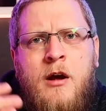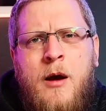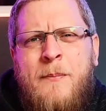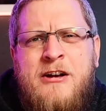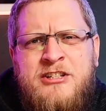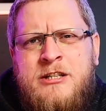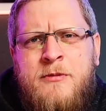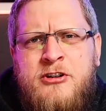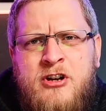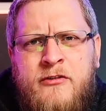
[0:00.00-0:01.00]
about 6
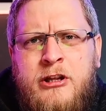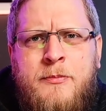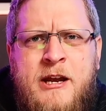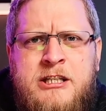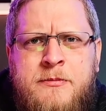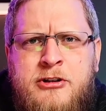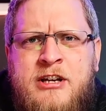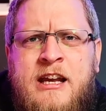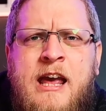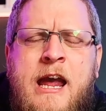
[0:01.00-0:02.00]
months after the Domestic Abuse
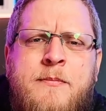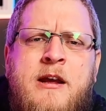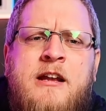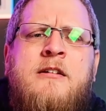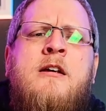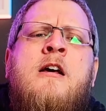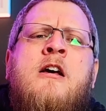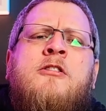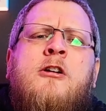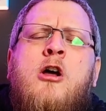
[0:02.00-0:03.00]
Act came in,
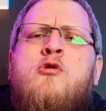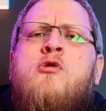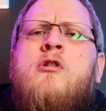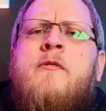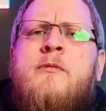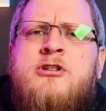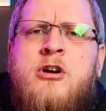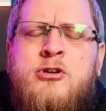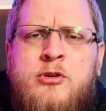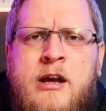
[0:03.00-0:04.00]
the local government
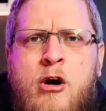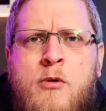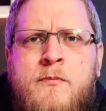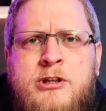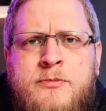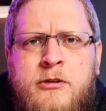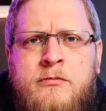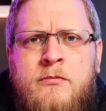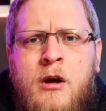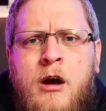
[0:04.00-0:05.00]
social care
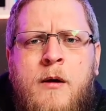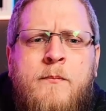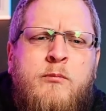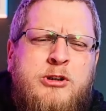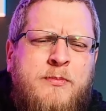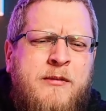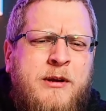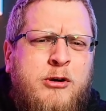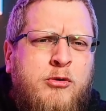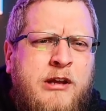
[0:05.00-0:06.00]
ombudsman, which may have
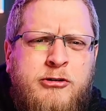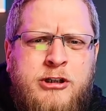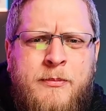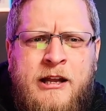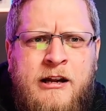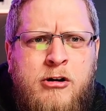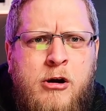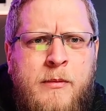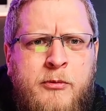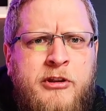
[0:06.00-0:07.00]
been called the LGO back then, I can't
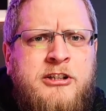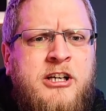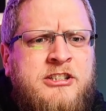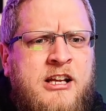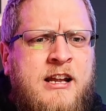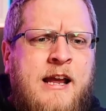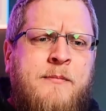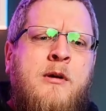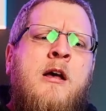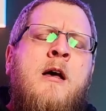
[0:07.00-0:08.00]
remember when they changed their
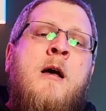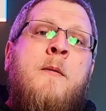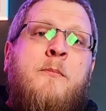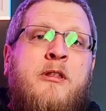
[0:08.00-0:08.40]
name, but